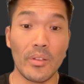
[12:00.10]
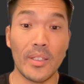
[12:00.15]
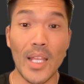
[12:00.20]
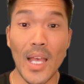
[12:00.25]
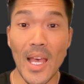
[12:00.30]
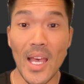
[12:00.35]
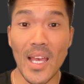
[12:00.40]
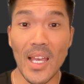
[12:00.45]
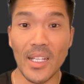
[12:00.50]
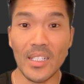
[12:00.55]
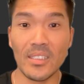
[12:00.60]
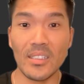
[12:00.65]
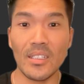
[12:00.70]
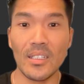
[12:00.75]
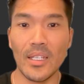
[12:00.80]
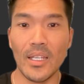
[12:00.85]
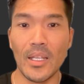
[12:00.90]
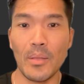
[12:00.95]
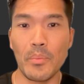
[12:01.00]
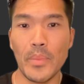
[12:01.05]
tags,
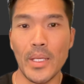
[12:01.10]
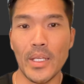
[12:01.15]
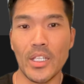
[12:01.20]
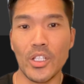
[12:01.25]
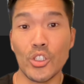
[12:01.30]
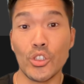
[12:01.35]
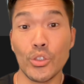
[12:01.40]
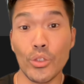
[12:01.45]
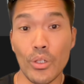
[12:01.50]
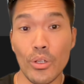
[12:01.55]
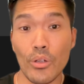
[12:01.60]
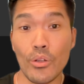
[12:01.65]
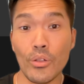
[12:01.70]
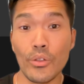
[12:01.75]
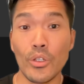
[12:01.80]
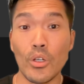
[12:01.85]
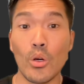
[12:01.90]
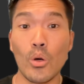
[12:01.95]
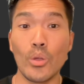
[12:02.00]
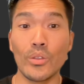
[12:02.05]
and making sure
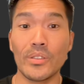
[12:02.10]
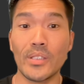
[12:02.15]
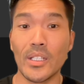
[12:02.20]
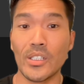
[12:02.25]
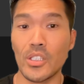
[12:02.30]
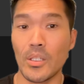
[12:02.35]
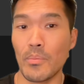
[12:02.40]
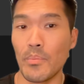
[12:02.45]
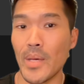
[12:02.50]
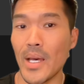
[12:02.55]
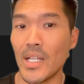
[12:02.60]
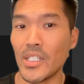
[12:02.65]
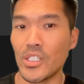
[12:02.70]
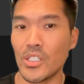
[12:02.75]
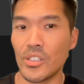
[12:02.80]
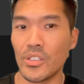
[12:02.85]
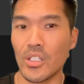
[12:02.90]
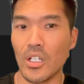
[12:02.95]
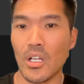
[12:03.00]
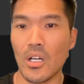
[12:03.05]
the whole section
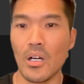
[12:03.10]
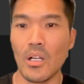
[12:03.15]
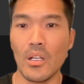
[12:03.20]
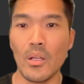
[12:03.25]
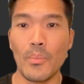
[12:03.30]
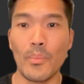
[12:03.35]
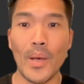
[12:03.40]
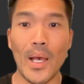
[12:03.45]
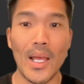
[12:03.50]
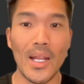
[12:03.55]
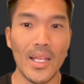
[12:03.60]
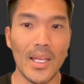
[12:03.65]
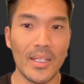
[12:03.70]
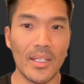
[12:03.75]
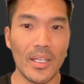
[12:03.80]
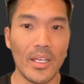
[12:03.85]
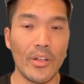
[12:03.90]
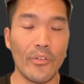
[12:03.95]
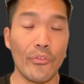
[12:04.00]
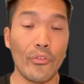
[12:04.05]
matches the color palette
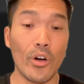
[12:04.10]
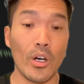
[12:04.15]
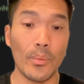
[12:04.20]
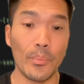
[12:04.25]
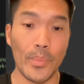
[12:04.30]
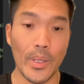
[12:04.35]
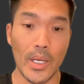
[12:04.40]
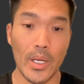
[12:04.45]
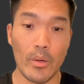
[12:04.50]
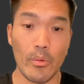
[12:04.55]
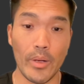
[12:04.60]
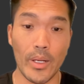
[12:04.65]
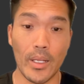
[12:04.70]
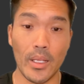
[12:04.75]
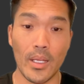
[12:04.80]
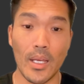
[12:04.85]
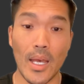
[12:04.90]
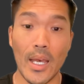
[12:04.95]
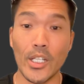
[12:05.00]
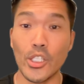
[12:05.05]
and font
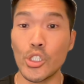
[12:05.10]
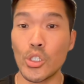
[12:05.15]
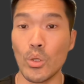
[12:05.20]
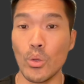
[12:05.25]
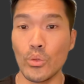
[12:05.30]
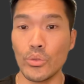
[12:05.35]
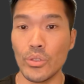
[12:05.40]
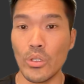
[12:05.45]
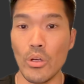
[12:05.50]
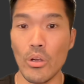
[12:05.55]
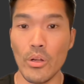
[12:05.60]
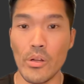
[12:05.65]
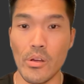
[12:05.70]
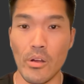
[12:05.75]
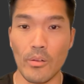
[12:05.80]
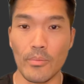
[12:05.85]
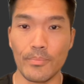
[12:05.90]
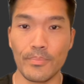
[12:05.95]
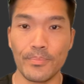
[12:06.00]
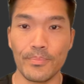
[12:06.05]
pairing I chose
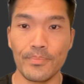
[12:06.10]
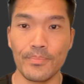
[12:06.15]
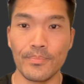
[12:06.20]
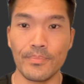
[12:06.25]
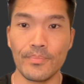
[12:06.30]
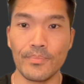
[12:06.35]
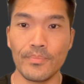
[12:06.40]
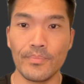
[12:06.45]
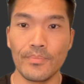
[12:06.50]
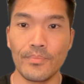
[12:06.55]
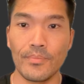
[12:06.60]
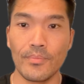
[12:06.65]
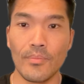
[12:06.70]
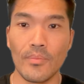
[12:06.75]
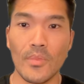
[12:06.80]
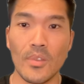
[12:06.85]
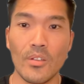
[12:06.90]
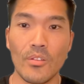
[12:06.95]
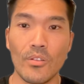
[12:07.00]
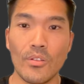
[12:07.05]
earlier.
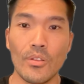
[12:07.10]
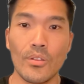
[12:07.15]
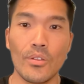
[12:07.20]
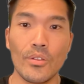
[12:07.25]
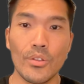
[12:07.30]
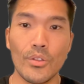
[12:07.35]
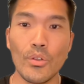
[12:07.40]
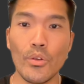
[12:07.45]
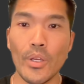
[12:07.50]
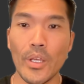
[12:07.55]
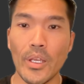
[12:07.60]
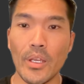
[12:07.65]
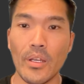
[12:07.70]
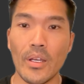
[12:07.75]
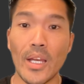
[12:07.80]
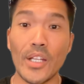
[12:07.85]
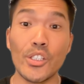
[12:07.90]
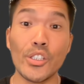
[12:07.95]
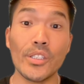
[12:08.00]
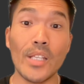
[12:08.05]
So here
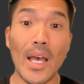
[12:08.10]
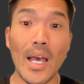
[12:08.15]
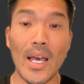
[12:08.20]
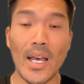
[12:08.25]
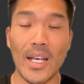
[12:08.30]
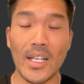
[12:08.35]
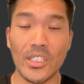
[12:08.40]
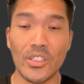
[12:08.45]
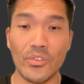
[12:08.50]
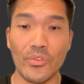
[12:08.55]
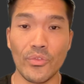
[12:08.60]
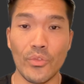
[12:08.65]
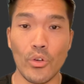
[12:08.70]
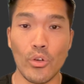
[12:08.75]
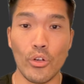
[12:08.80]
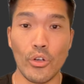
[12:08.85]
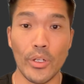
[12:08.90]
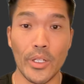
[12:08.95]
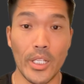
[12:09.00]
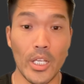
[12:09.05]
I just ask
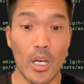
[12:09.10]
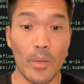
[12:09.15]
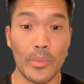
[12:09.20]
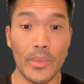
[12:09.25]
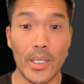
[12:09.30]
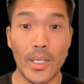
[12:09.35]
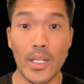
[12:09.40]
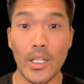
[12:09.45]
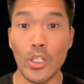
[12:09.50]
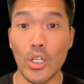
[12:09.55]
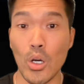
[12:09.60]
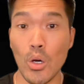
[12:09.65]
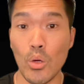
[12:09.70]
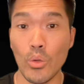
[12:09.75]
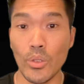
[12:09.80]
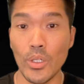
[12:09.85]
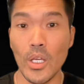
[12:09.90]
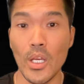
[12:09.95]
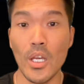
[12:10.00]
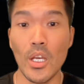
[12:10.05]
for the updated code,
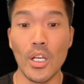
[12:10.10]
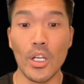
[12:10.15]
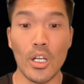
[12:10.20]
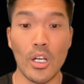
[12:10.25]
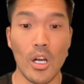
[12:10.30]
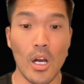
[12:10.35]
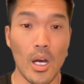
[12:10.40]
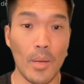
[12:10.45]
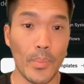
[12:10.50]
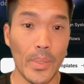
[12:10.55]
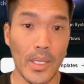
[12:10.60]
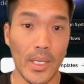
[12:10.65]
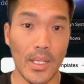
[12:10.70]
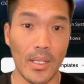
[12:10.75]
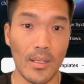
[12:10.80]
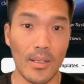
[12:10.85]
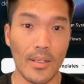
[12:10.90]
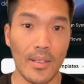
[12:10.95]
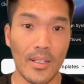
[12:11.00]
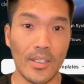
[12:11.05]
copy it,
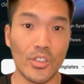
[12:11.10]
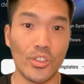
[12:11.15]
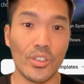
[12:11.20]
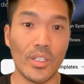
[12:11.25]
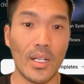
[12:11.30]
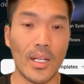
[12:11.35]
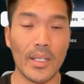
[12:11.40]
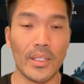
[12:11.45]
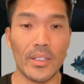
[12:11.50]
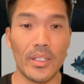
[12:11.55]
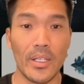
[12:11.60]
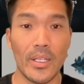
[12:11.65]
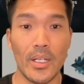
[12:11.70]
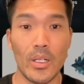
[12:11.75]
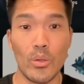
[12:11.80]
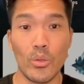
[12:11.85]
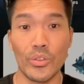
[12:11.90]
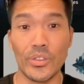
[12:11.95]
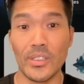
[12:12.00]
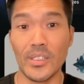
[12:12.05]
select the
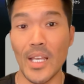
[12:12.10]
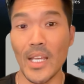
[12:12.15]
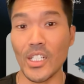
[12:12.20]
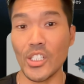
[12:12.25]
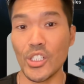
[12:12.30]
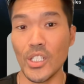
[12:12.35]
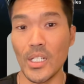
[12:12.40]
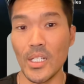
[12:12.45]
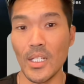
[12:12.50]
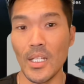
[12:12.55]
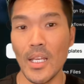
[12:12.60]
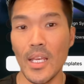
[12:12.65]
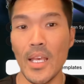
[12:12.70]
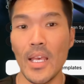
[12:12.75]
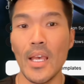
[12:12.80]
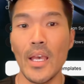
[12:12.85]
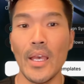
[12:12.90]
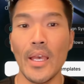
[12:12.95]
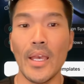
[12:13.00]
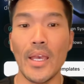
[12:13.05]
hero section,
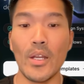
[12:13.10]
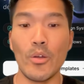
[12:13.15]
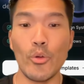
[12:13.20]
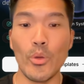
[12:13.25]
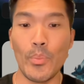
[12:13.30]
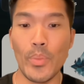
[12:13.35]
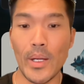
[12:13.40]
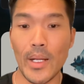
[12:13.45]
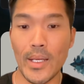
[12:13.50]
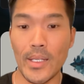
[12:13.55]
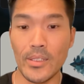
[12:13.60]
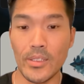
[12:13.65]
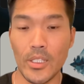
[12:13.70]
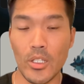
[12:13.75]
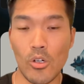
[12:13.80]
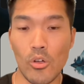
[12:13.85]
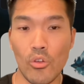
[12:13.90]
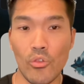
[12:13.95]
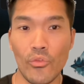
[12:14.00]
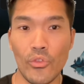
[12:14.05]
and replace the
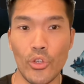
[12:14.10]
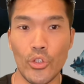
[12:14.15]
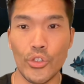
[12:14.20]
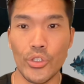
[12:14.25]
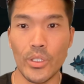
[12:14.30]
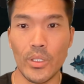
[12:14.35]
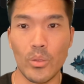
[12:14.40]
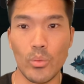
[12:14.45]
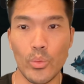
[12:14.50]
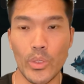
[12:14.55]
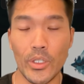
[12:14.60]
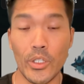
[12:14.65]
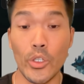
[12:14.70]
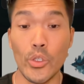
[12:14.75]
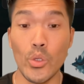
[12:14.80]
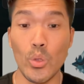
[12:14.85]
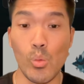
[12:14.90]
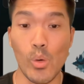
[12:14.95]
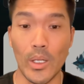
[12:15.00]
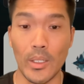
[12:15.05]
old version with the
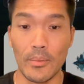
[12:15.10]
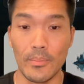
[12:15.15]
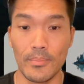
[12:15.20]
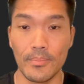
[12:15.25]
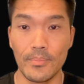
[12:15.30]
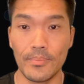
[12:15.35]
new one.